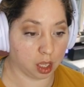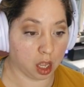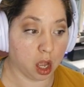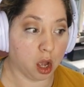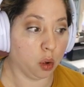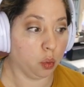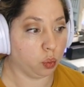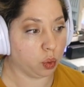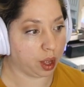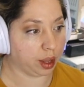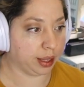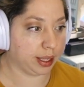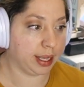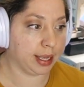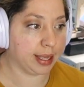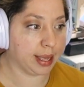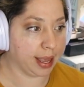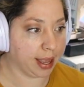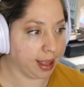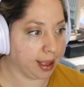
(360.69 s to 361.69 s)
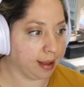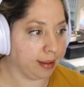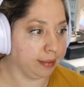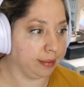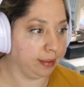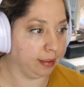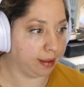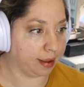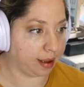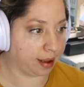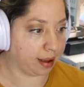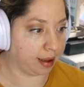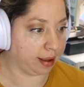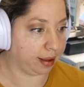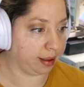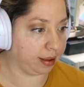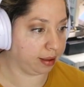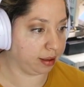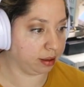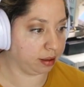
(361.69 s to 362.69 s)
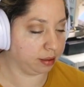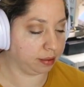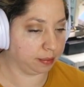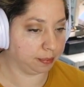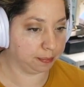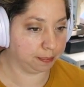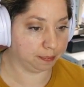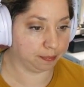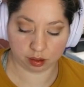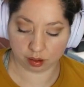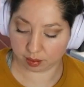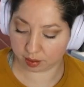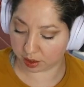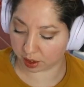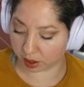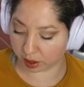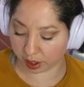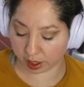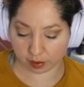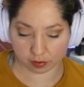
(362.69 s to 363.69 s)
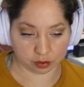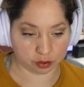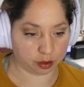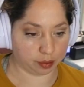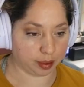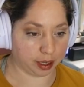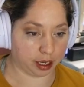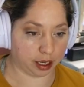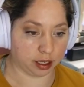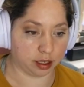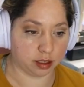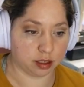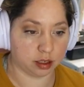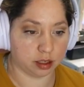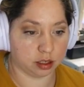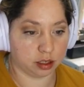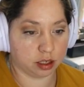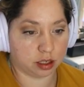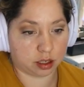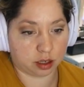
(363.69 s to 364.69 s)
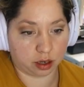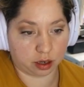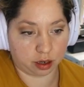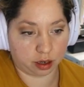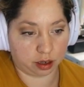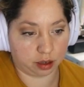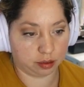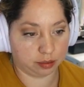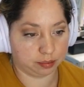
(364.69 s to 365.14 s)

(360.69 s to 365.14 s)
Well, he can't lie. Sorry, I have to roll my eyes. This girl.